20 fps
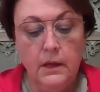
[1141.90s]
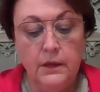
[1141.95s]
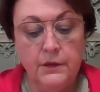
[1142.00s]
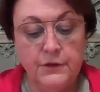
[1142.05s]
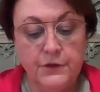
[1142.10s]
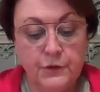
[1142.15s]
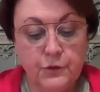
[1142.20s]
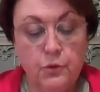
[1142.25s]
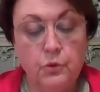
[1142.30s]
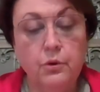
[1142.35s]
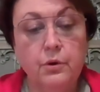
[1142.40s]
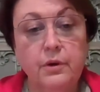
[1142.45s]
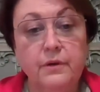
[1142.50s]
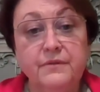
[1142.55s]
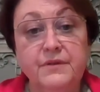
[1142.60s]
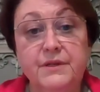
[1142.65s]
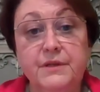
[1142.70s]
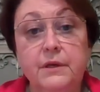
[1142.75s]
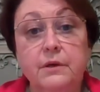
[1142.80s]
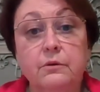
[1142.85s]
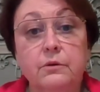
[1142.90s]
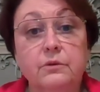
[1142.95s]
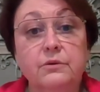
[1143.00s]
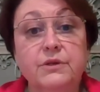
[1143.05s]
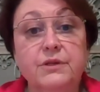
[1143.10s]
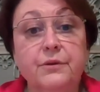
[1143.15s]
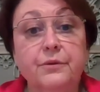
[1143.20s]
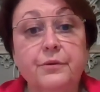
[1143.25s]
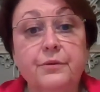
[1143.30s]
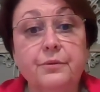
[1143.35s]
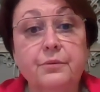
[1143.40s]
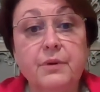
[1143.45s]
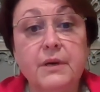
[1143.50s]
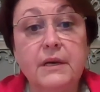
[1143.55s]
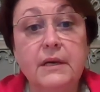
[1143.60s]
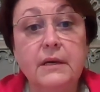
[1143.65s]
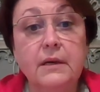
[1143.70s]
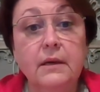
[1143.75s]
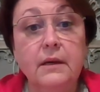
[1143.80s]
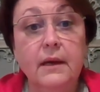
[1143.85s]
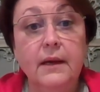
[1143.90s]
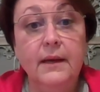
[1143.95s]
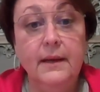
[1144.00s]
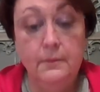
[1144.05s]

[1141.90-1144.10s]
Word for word: A score of 0 to 3